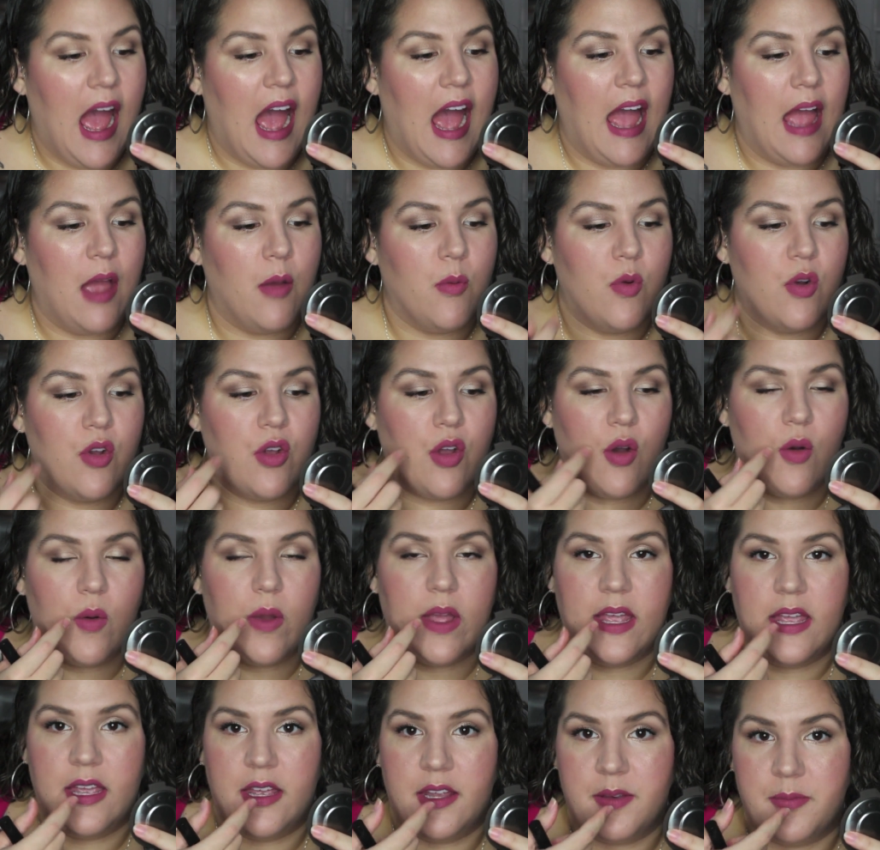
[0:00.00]
I will go
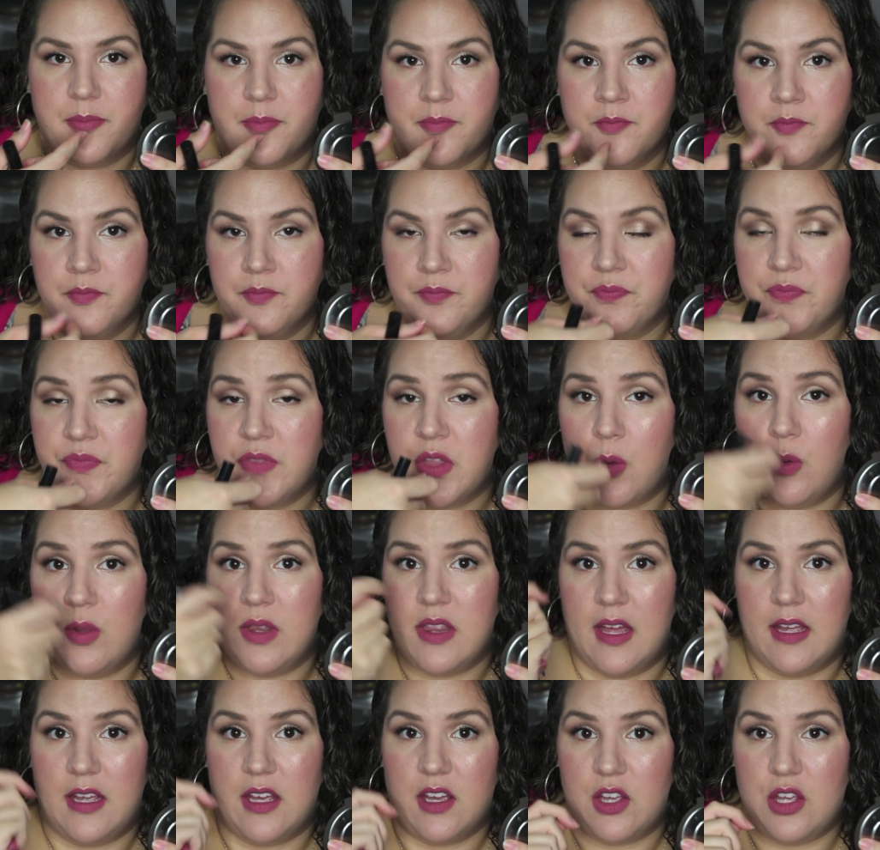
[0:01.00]
in with
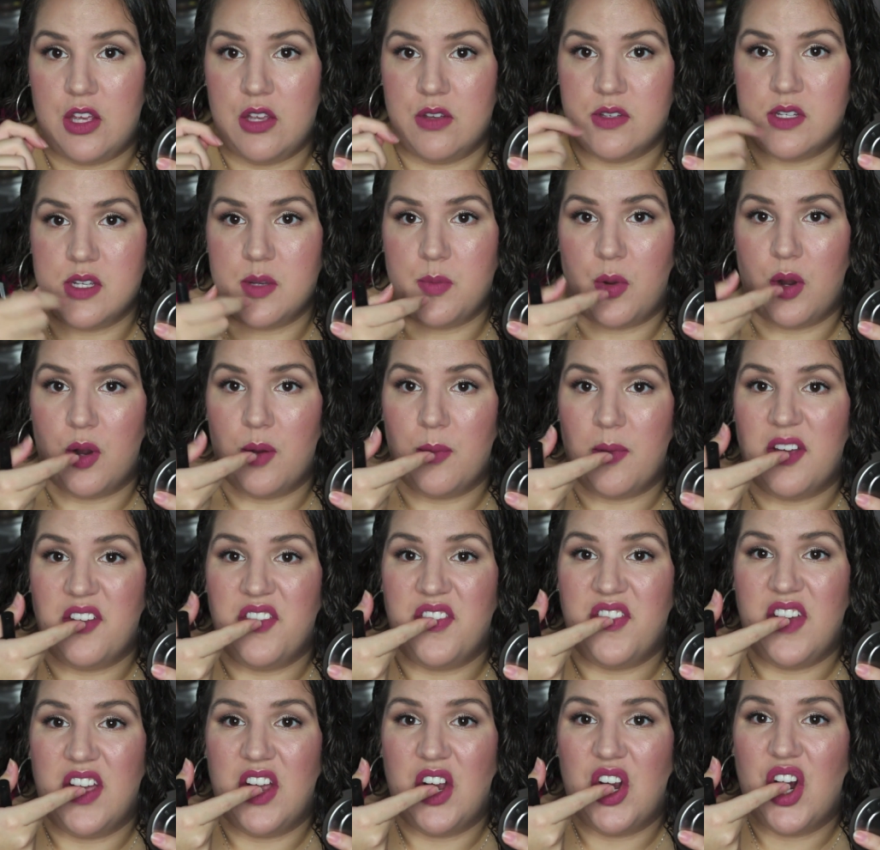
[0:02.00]
like a Q-tip or my
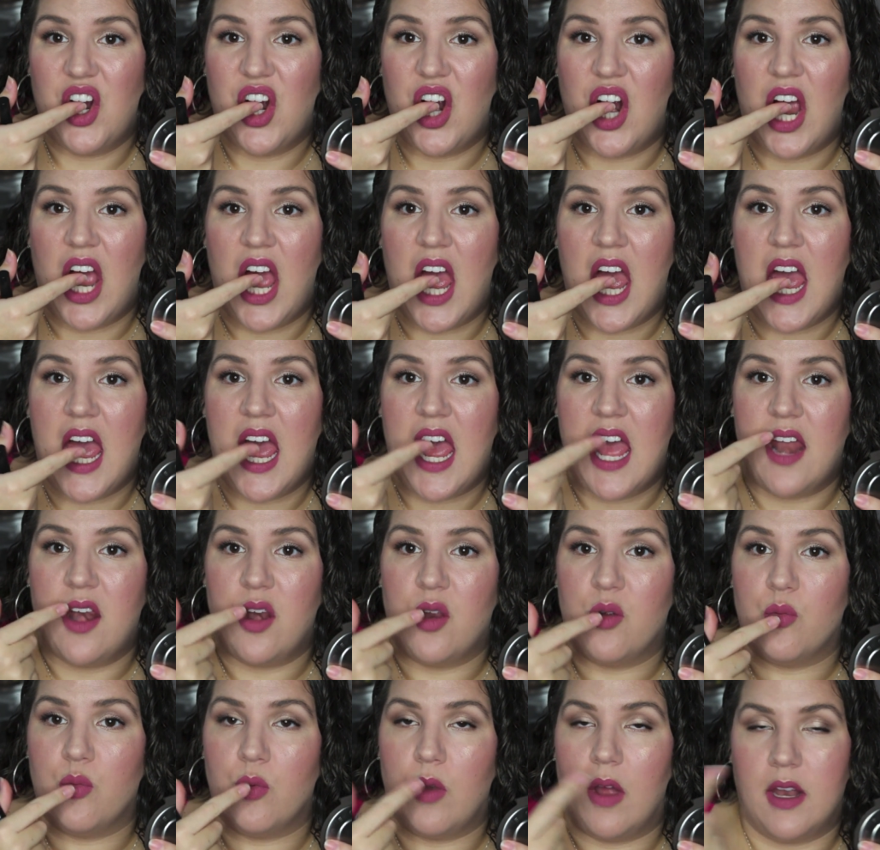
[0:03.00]
finger,
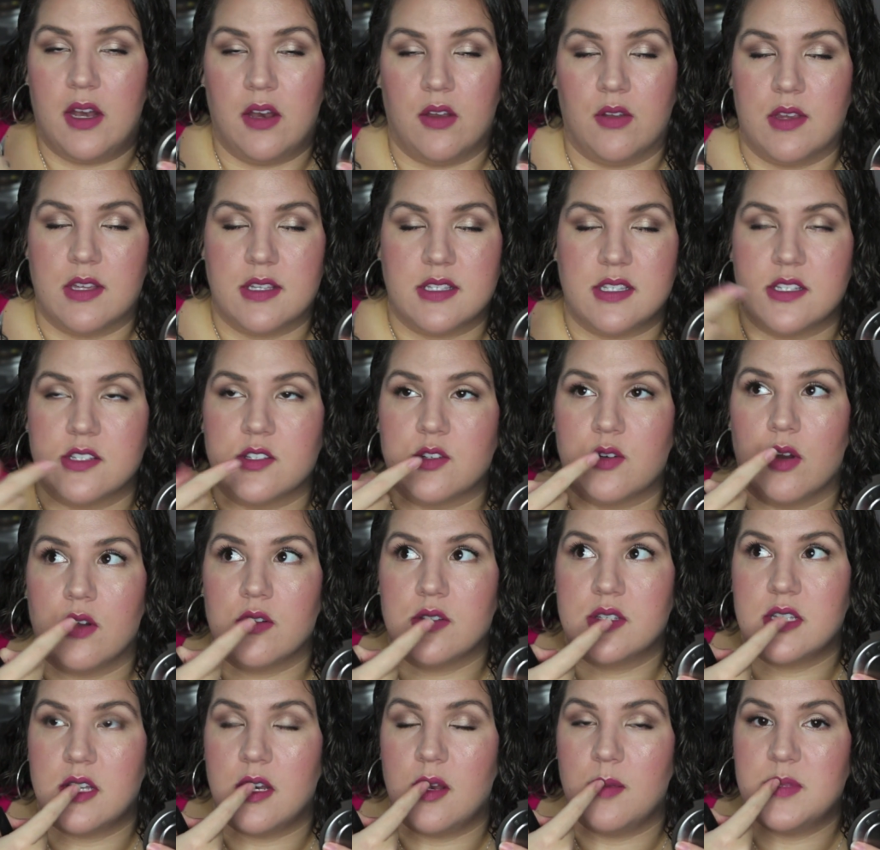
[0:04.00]
and I know this is
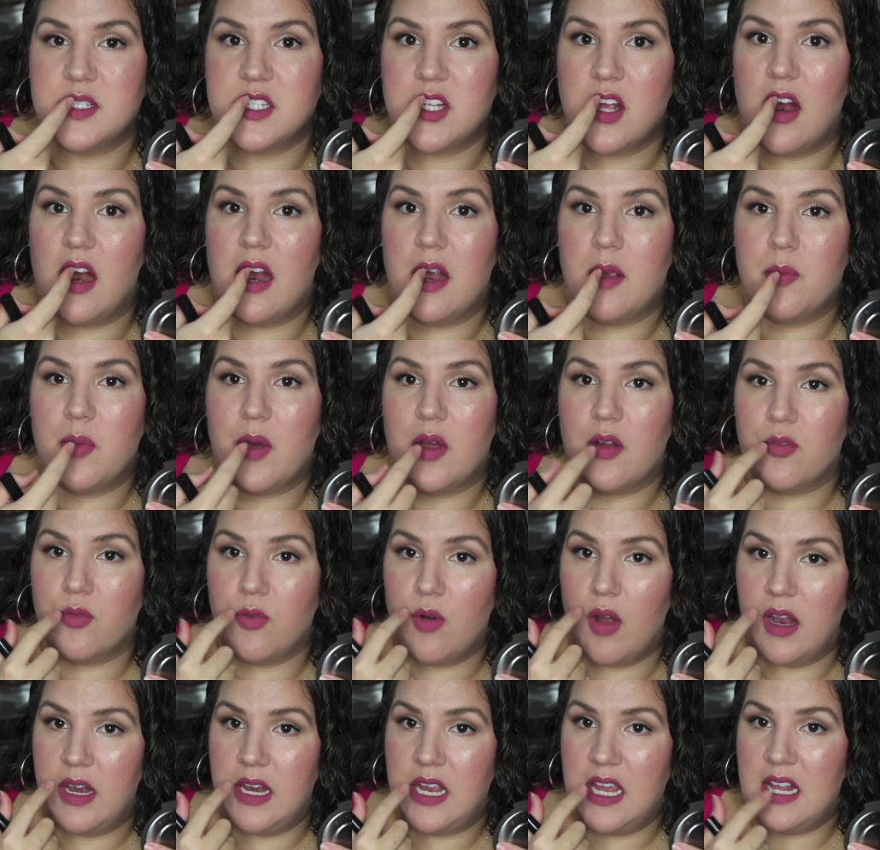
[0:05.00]
gross and I'm sorry, but
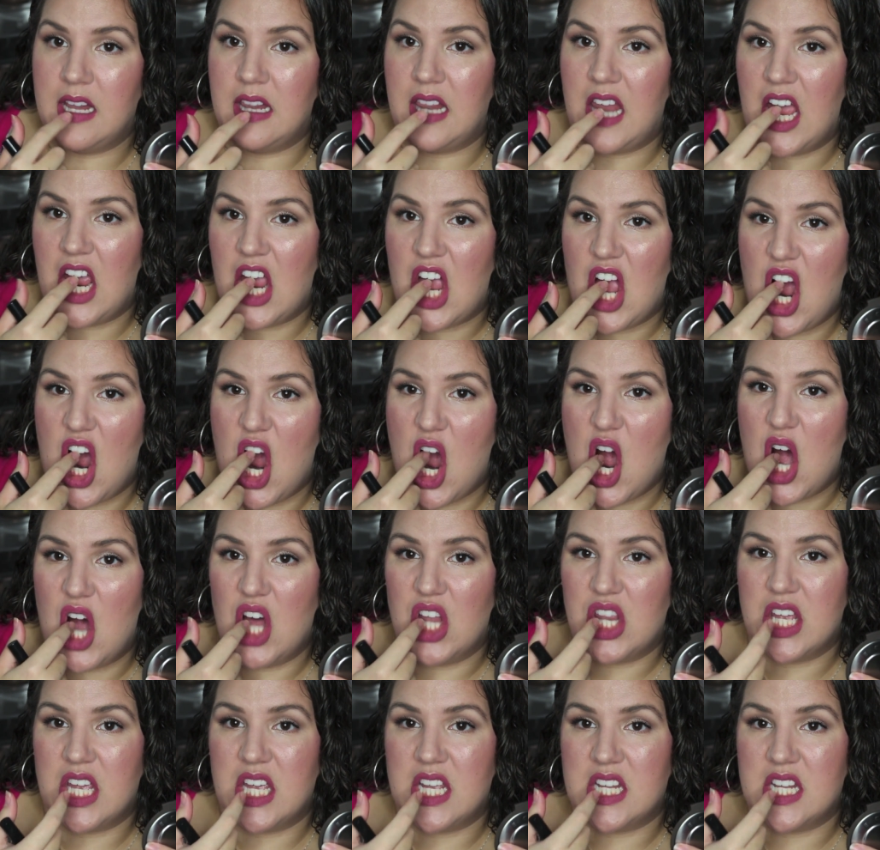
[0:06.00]
run it like on the